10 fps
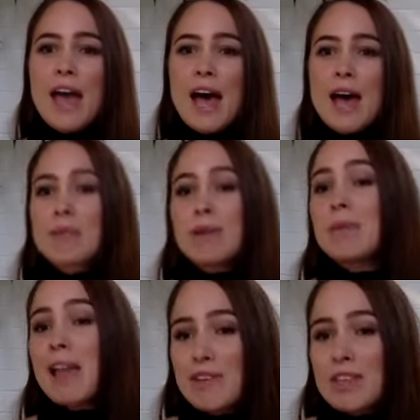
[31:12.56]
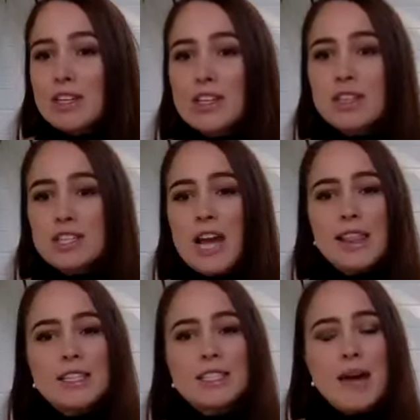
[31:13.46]
Um, but I'm loving the, the chat
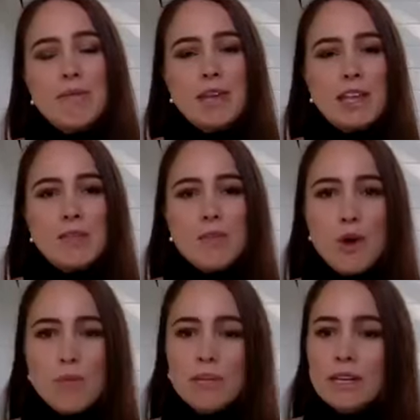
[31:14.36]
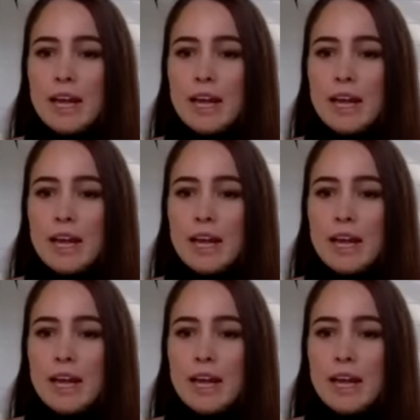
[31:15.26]
that's happening at the moment.